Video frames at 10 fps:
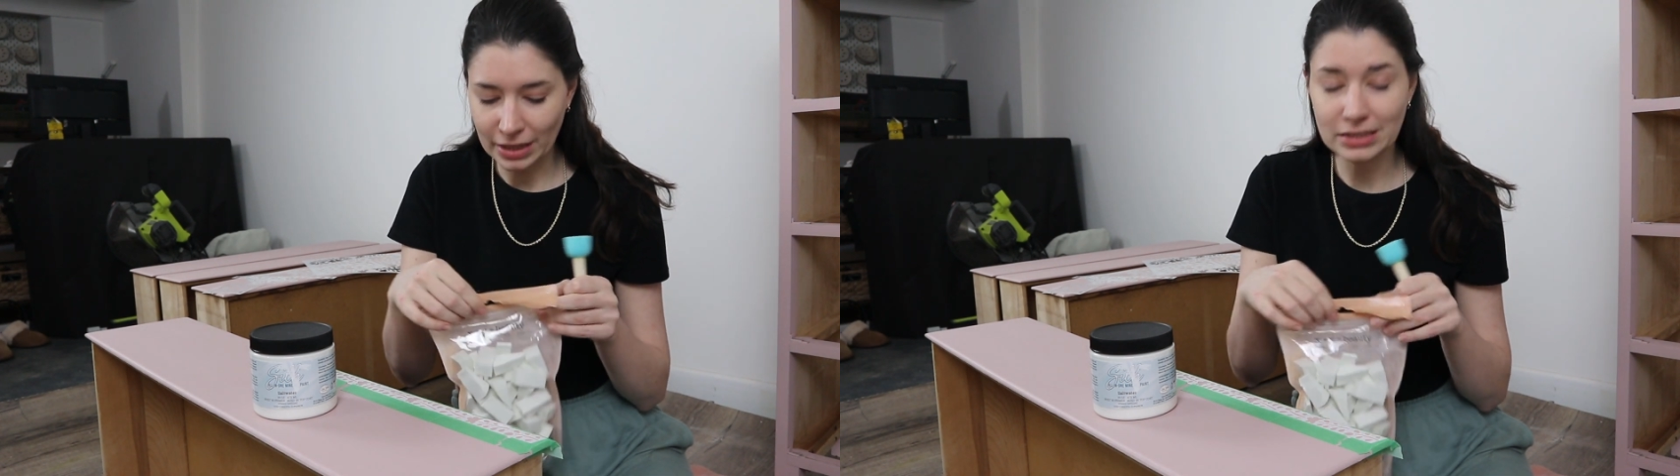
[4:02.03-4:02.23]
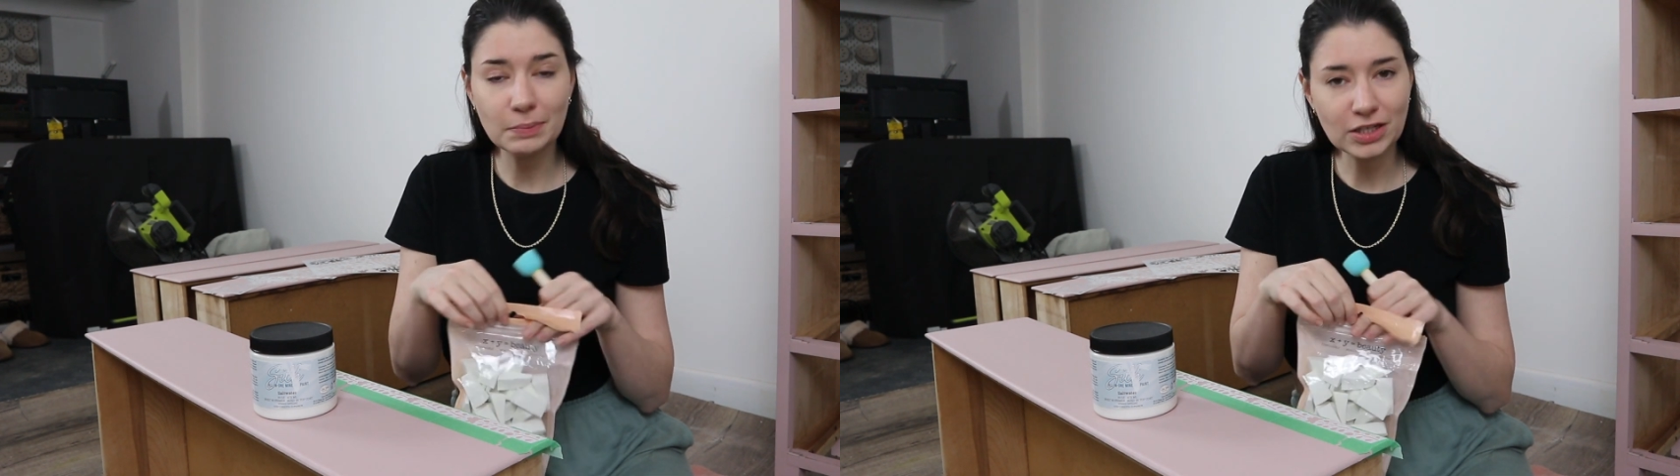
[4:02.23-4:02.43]

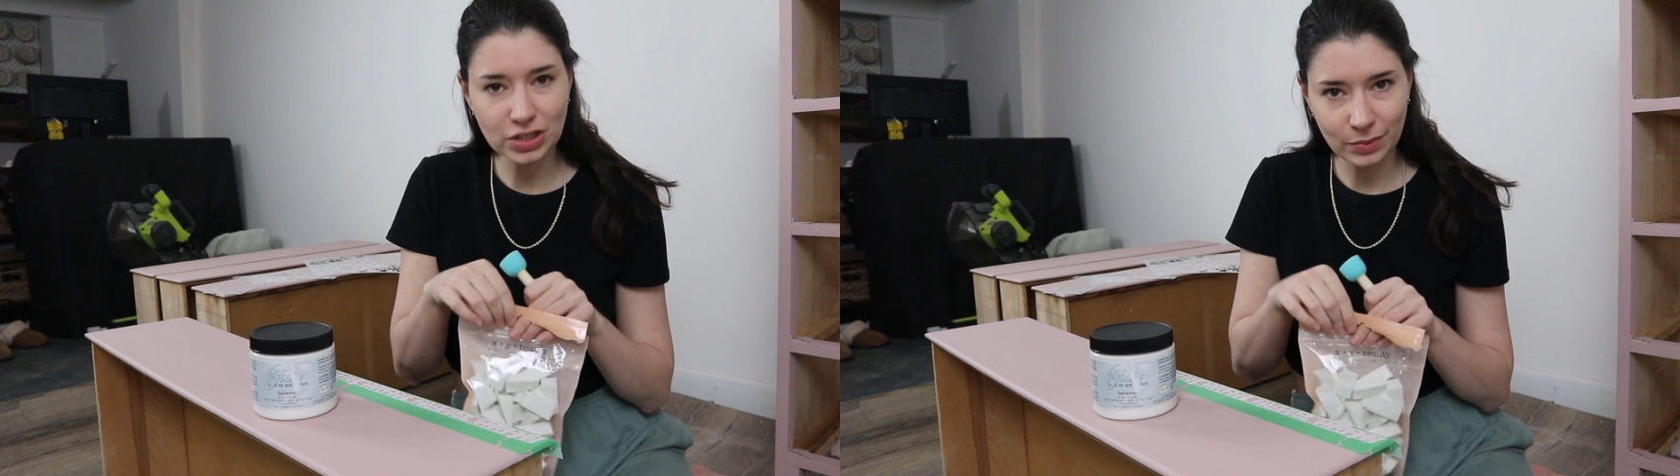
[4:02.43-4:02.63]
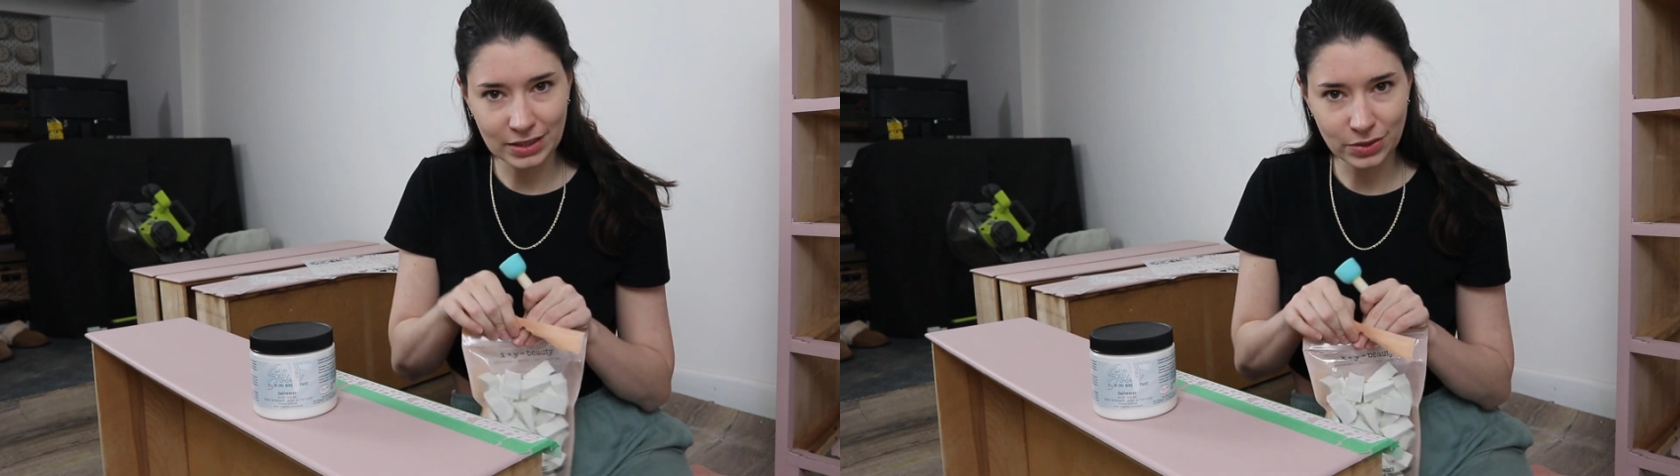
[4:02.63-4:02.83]

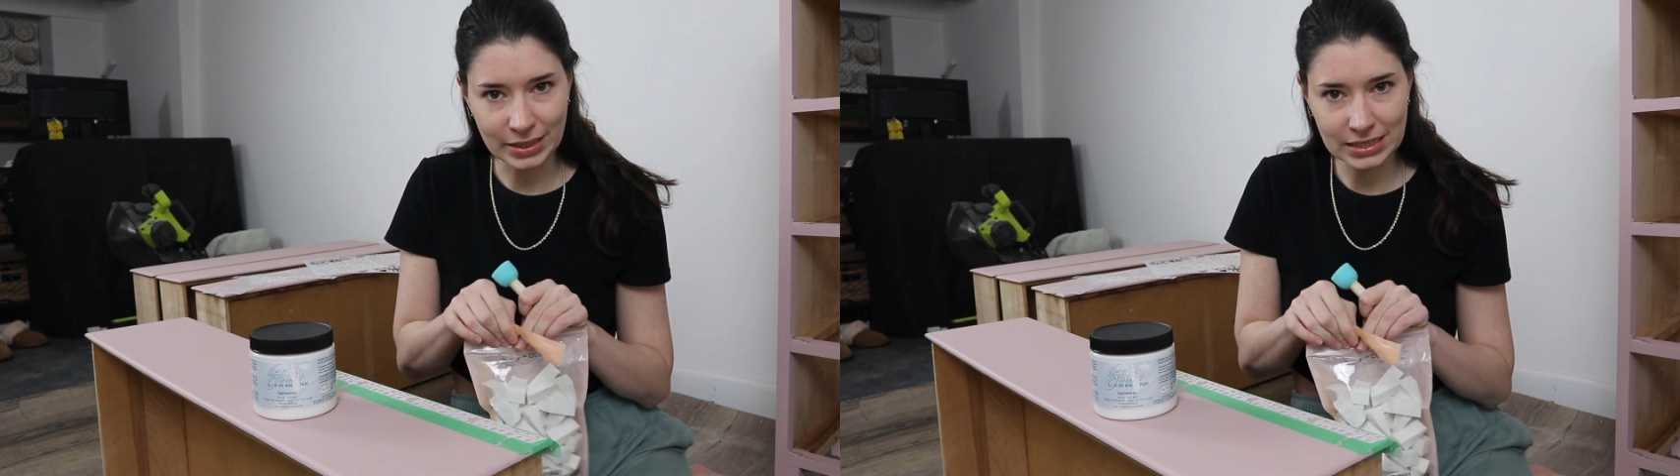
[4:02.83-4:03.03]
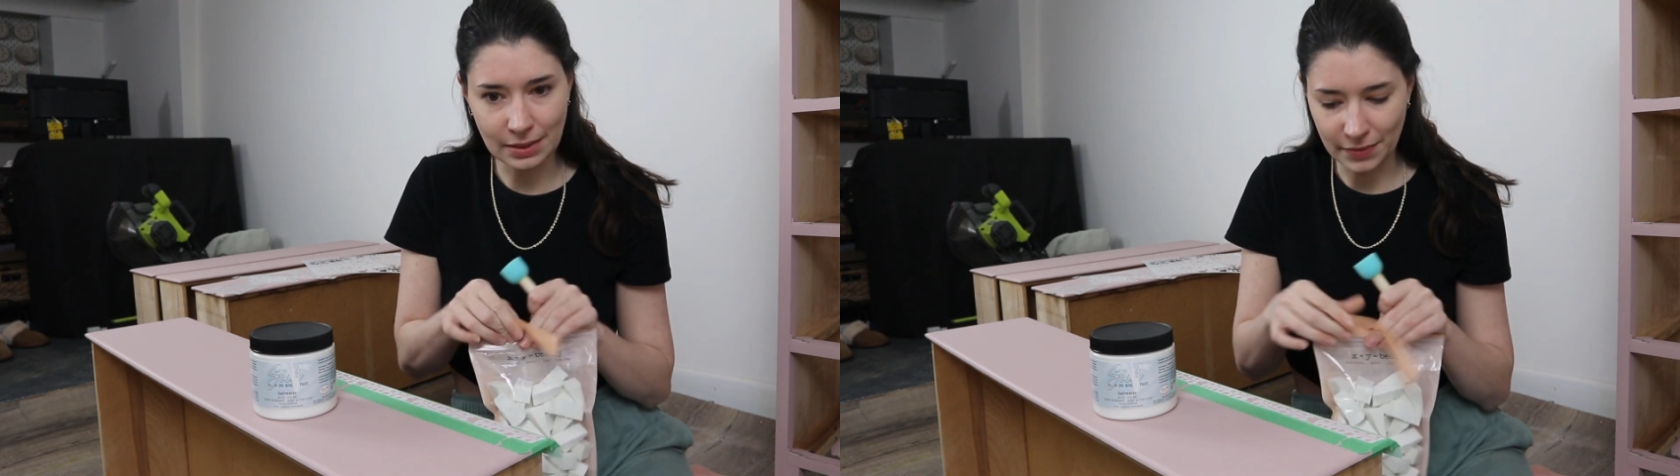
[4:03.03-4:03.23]
especially when
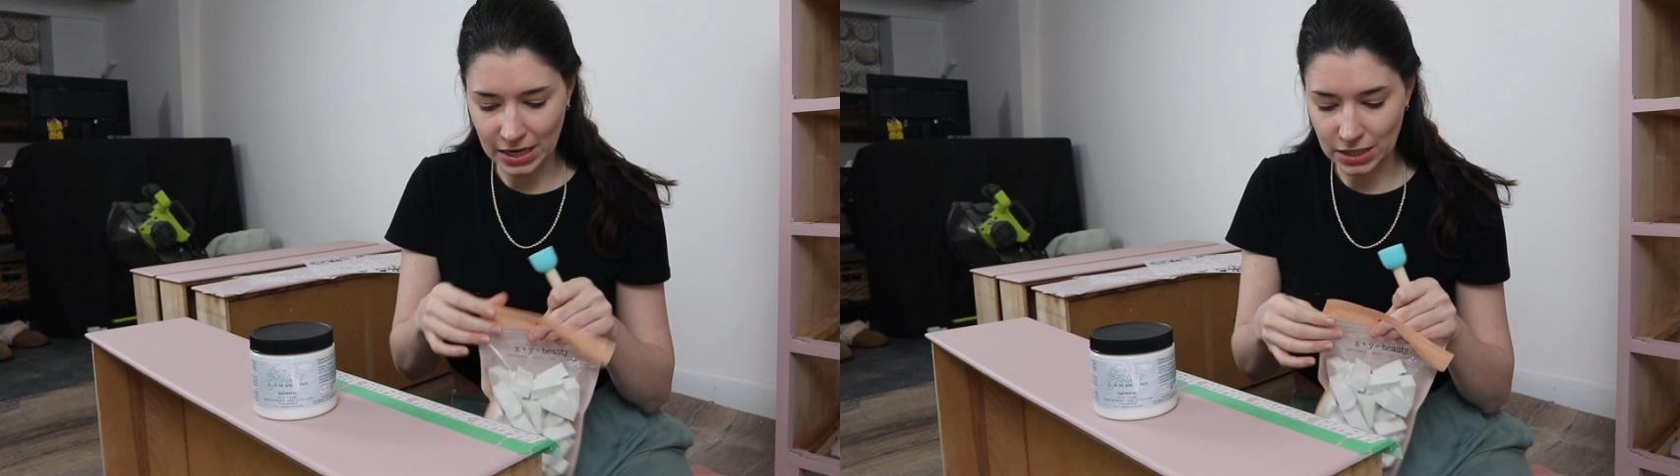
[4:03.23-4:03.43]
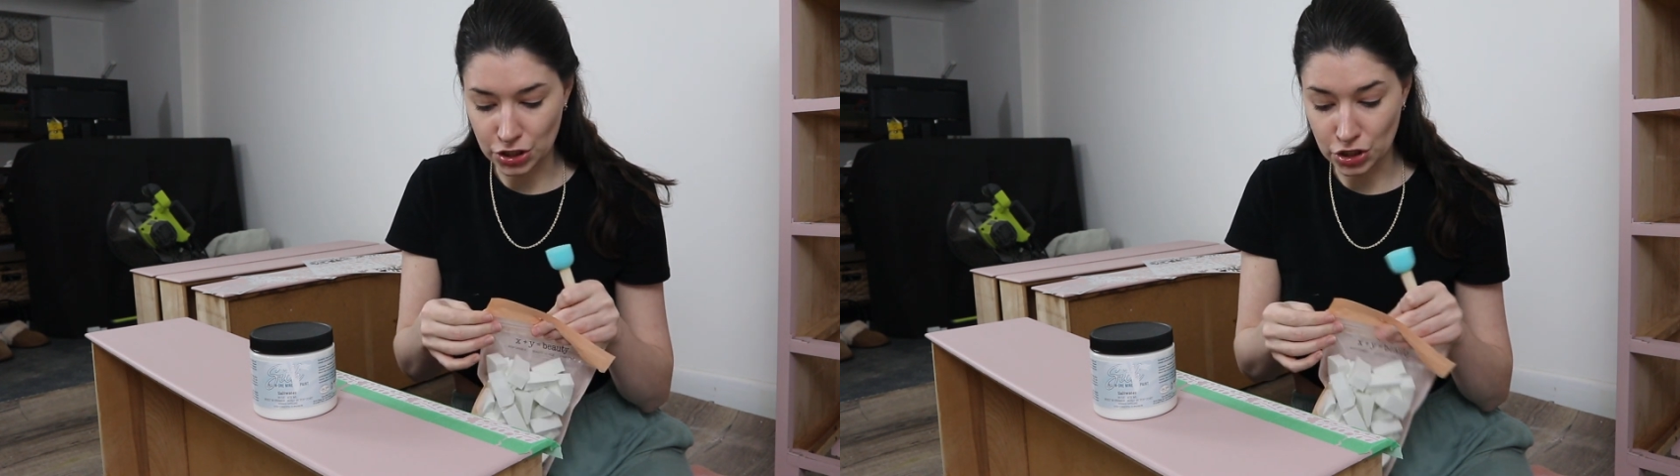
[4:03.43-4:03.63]
doing
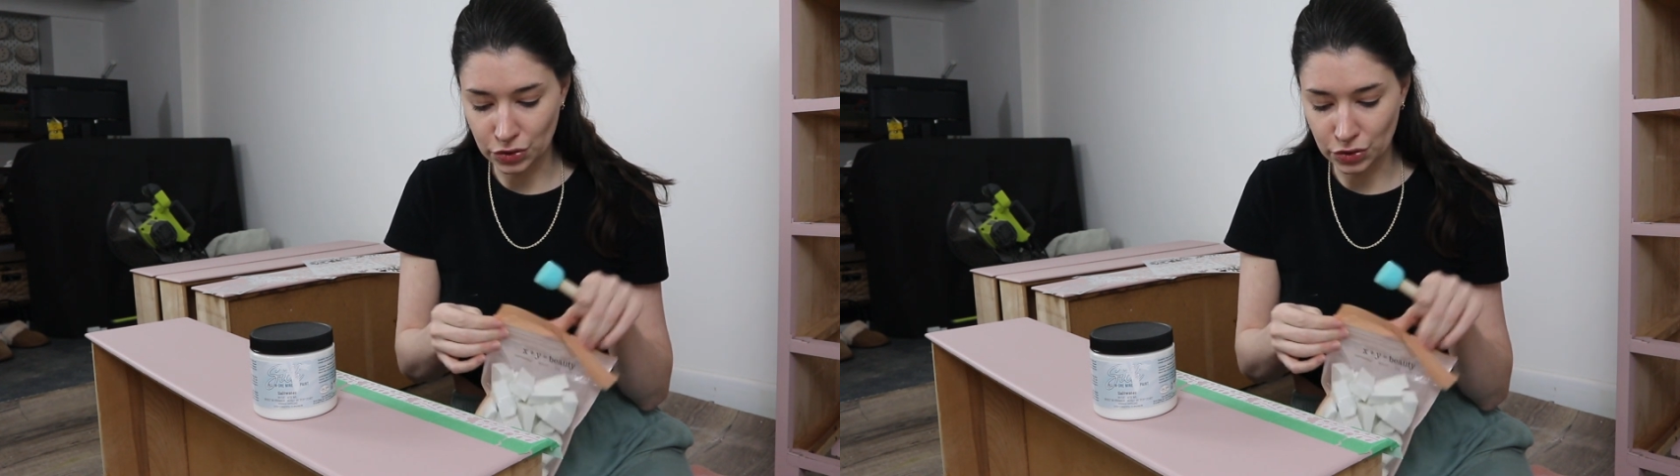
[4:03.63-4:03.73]
something